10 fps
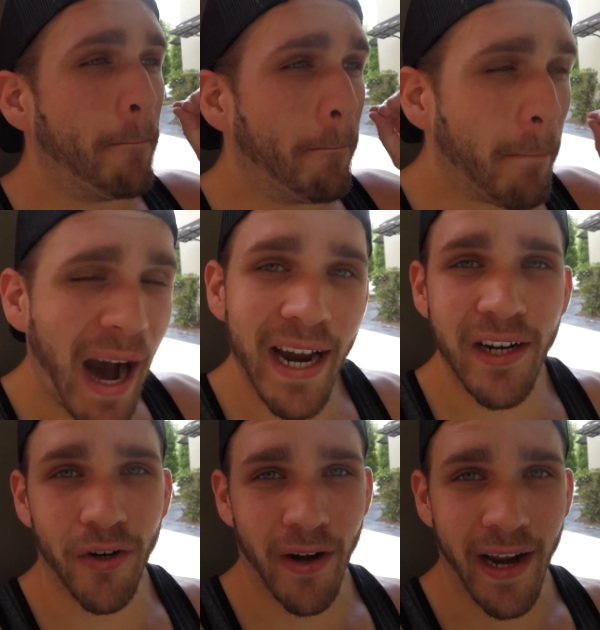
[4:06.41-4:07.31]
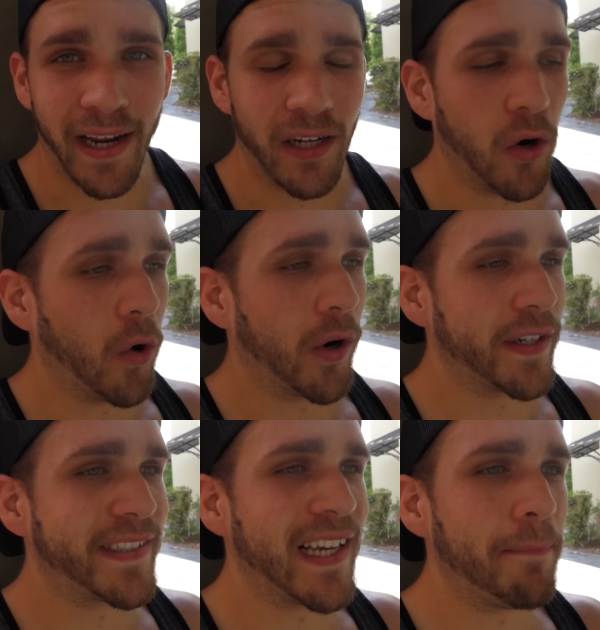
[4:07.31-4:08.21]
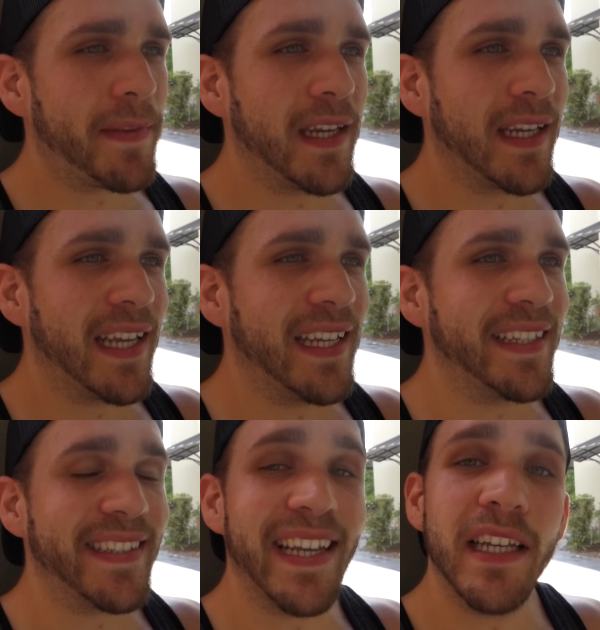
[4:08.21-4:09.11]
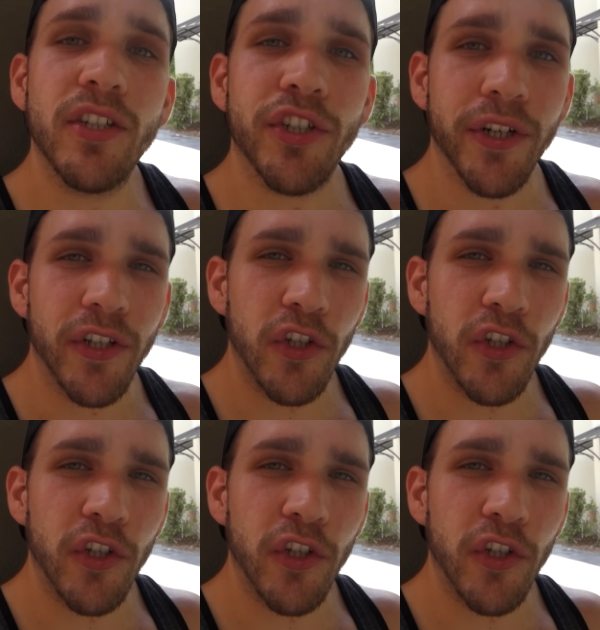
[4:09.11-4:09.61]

migraine or something is injured,